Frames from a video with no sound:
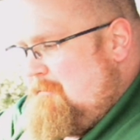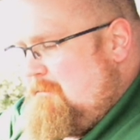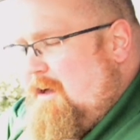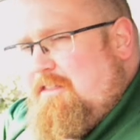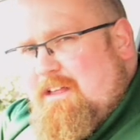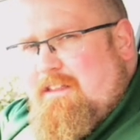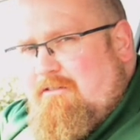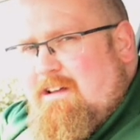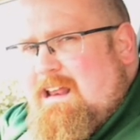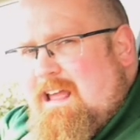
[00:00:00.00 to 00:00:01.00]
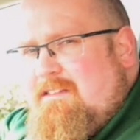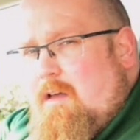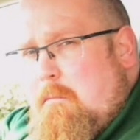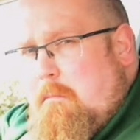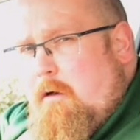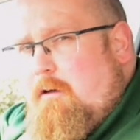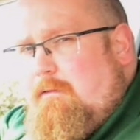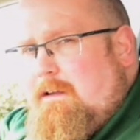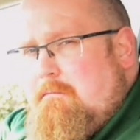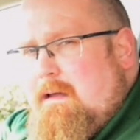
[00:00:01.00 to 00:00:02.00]
I think there really is a
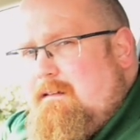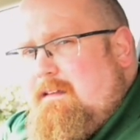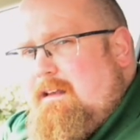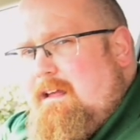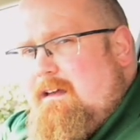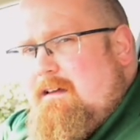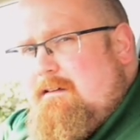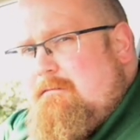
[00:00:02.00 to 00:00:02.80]
perfect mix in here.